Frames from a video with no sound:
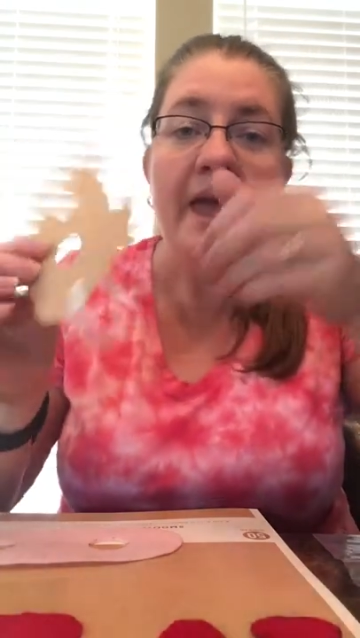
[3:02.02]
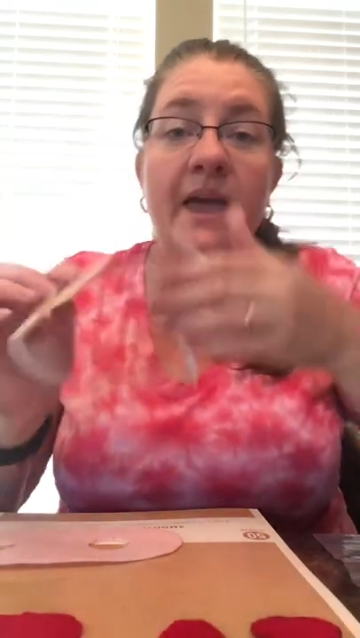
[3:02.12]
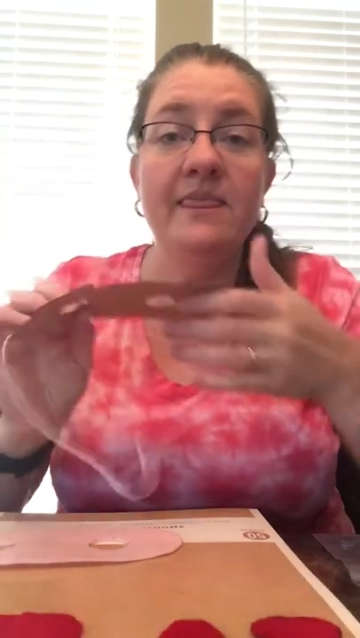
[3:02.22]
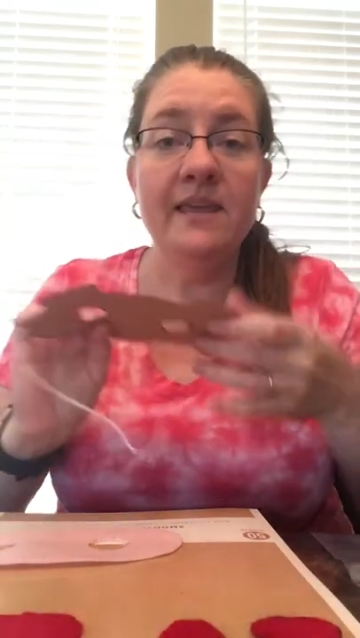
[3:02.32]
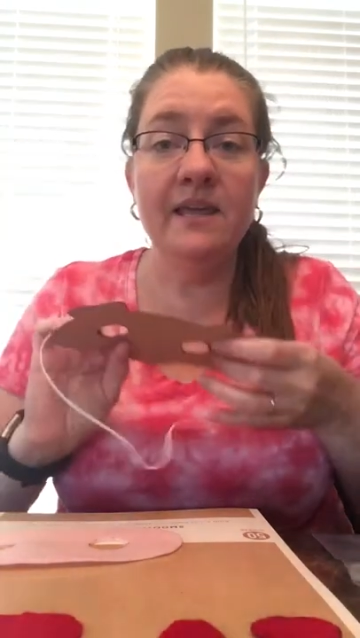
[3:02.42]

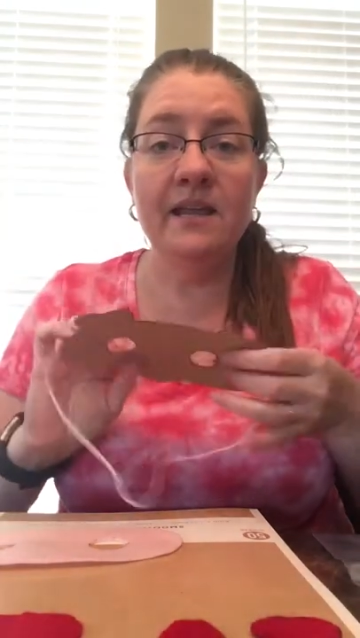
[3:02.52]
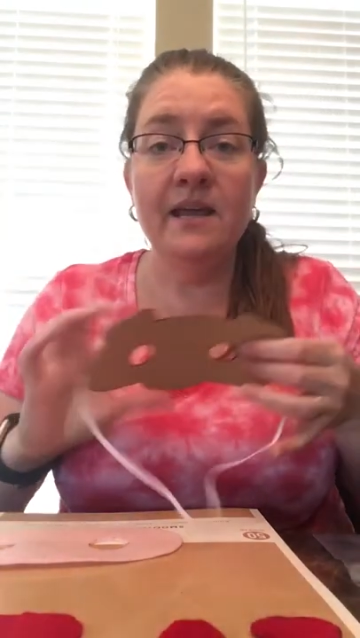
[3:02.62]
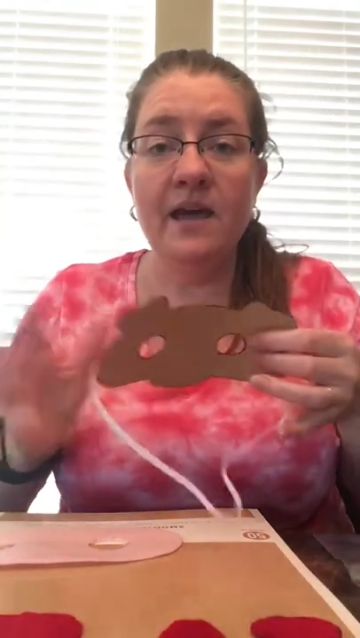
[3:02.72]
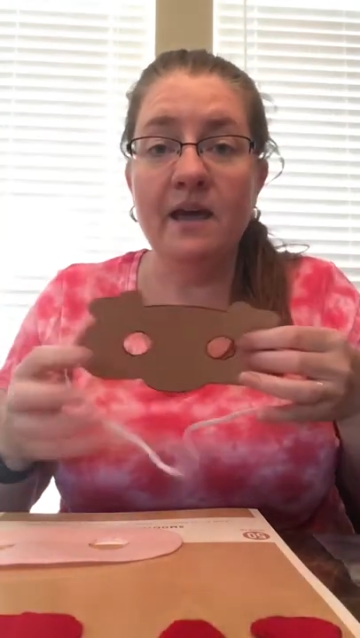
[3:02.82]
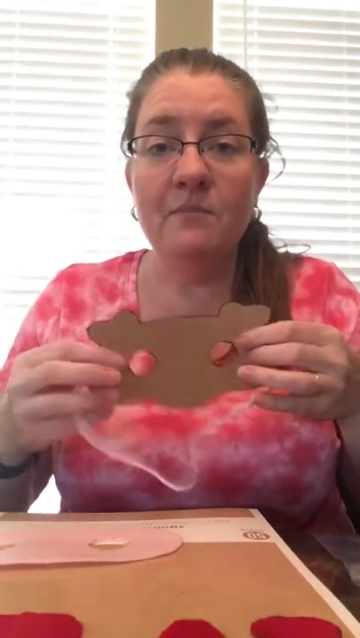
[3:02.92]
and then
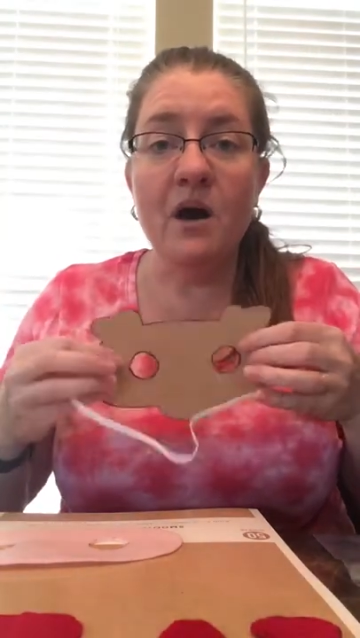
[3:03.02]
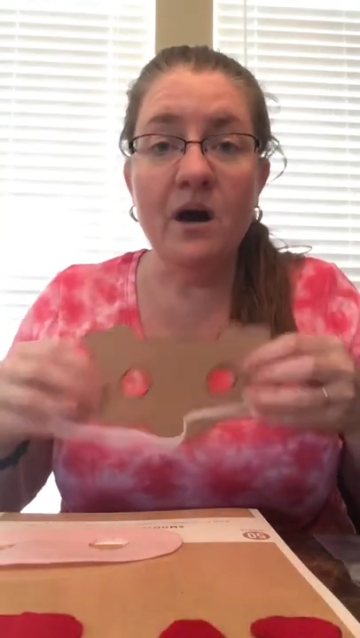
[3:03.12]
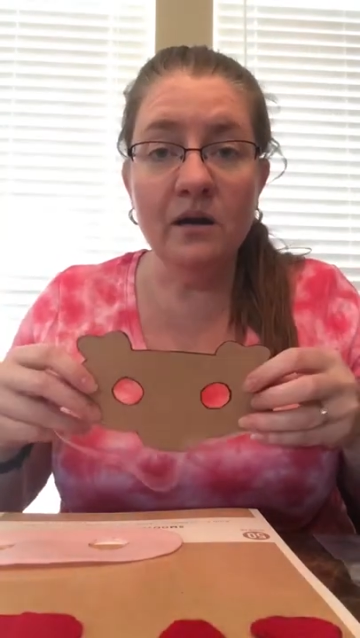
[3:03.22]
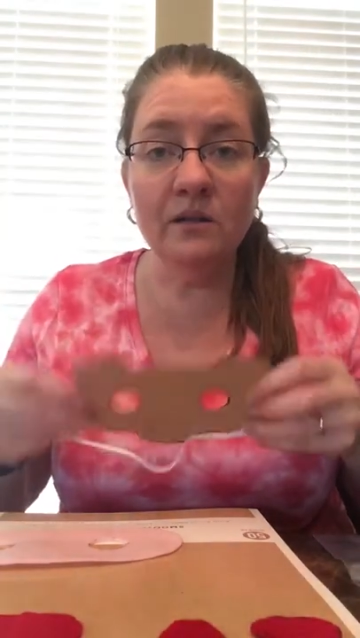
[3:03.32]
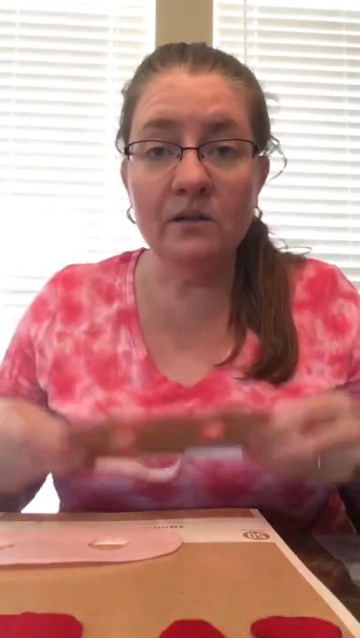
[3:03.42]

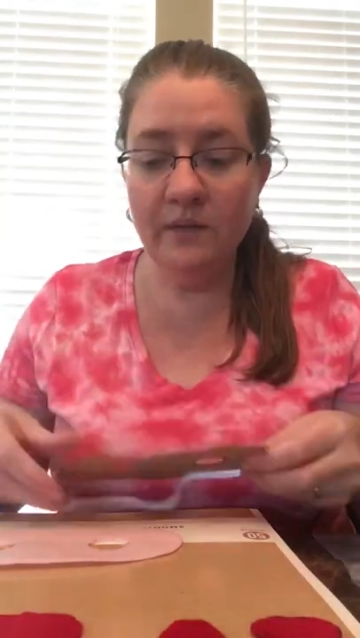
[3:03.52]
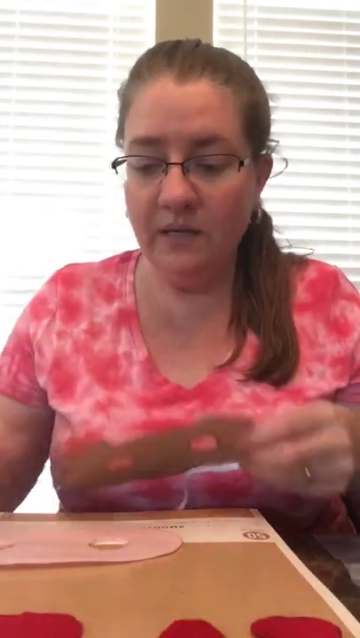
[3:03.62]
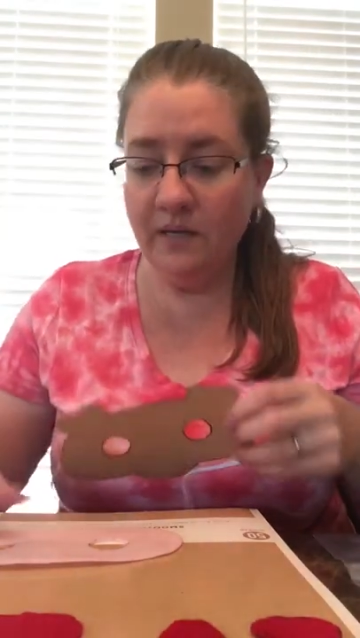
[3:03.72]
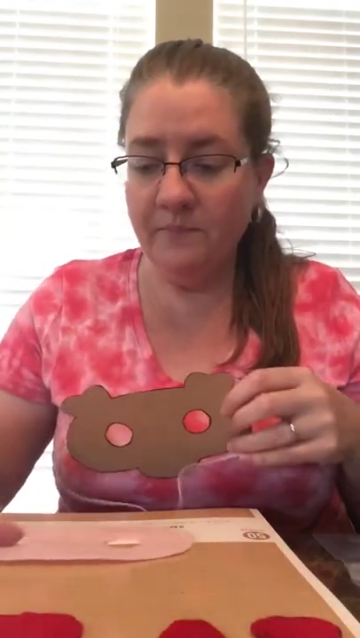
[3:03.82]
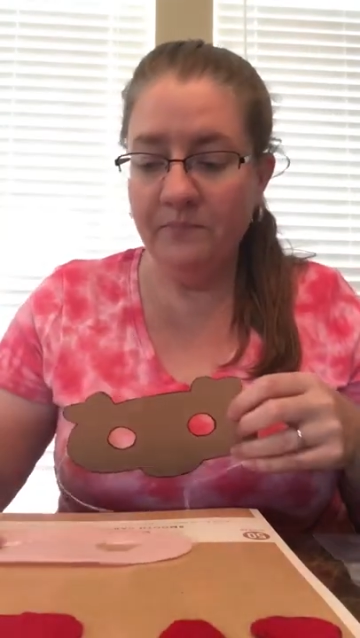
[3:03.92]
hot
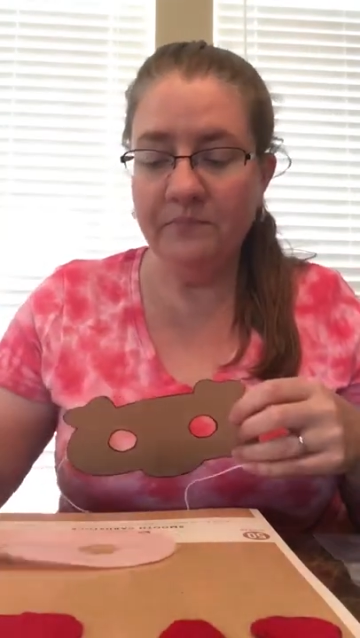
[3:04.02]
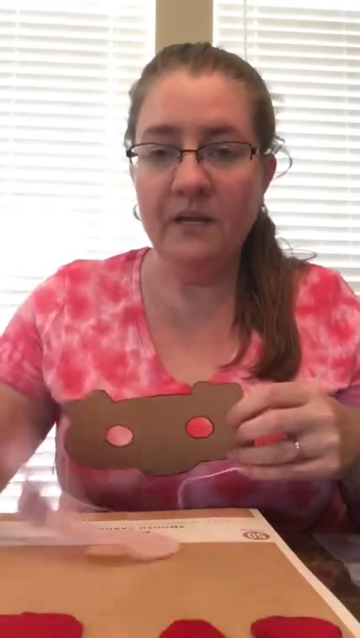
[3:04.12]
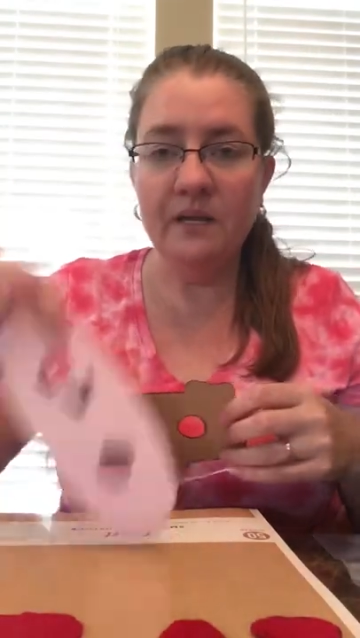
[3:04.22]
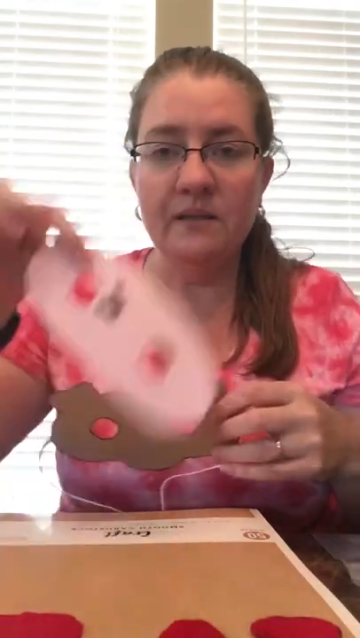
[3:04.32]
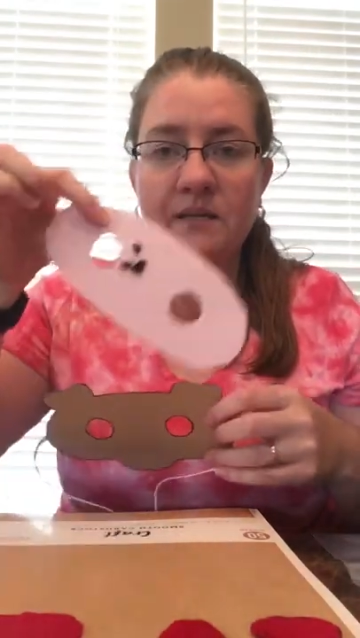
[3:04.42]
gluing
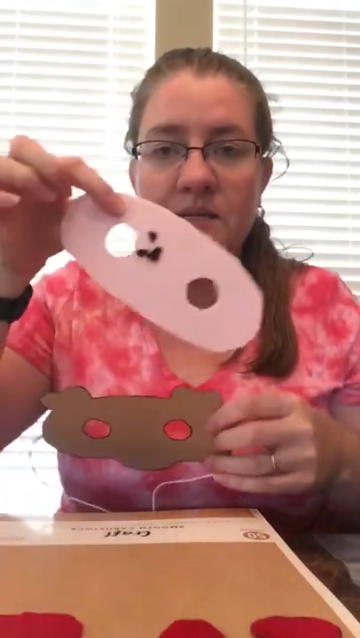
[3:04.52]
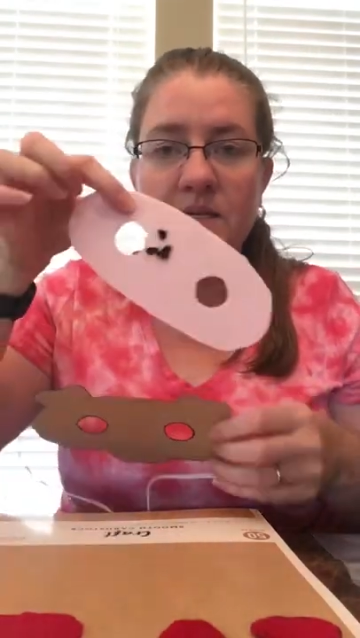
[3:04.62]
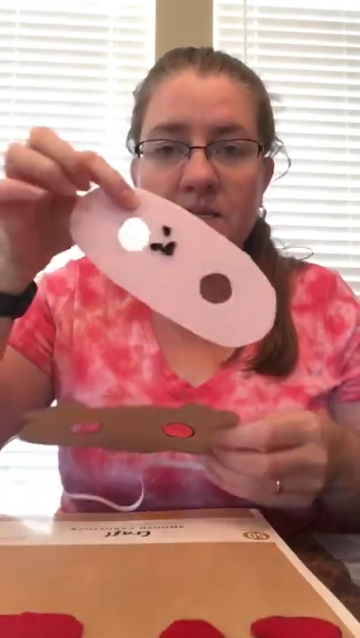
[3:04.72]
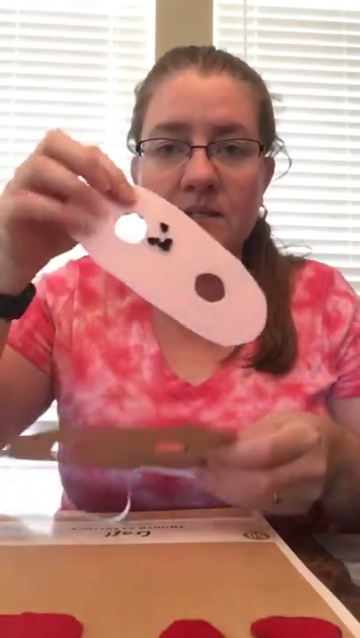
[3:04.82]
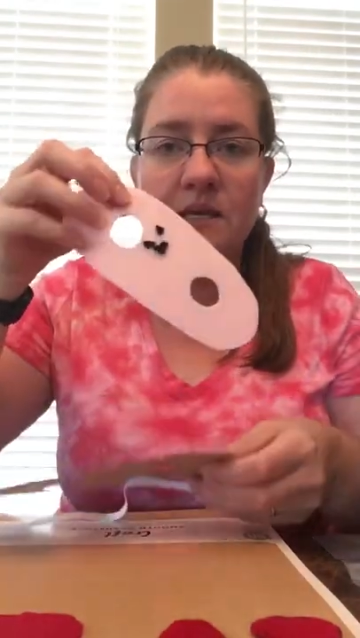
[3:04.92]

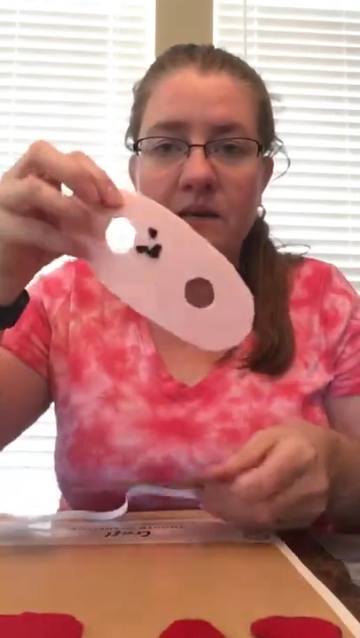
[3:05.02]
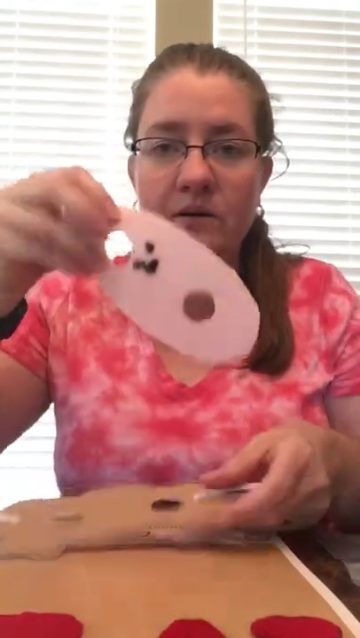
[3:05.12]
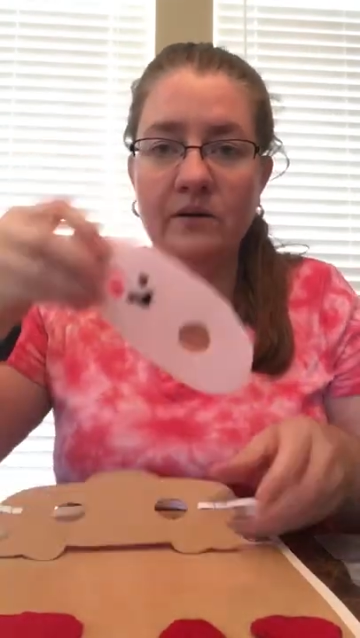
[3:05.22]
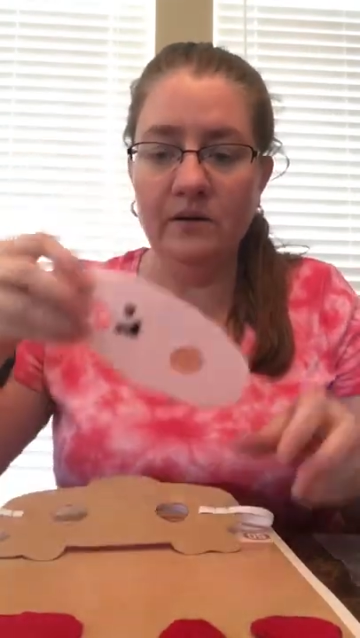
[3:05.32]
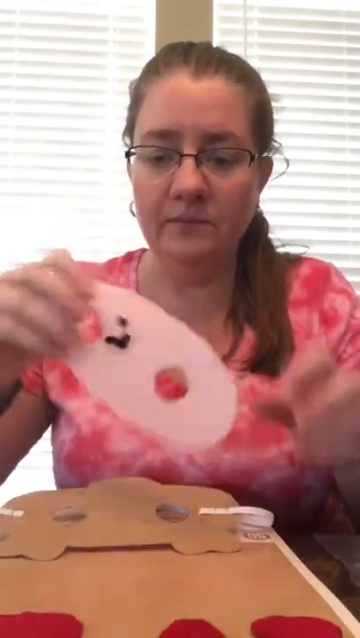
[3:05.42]
this
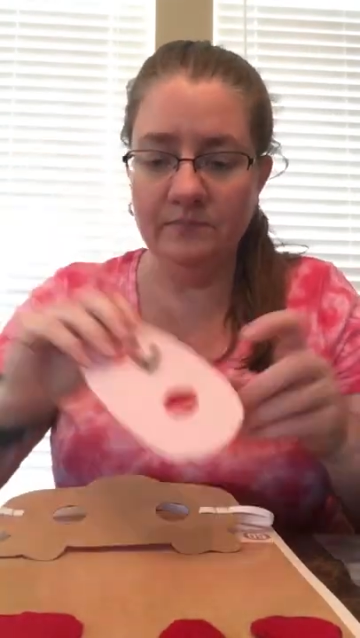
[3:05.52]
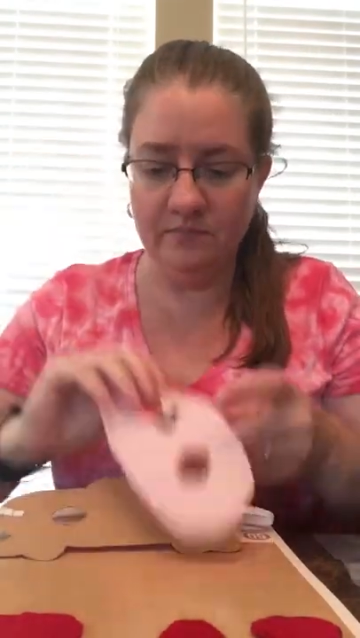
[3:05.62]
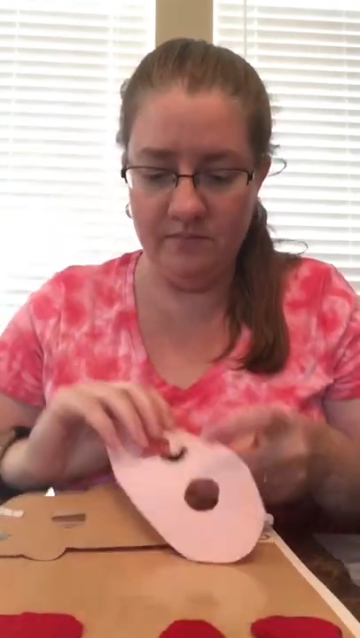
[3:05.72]
here.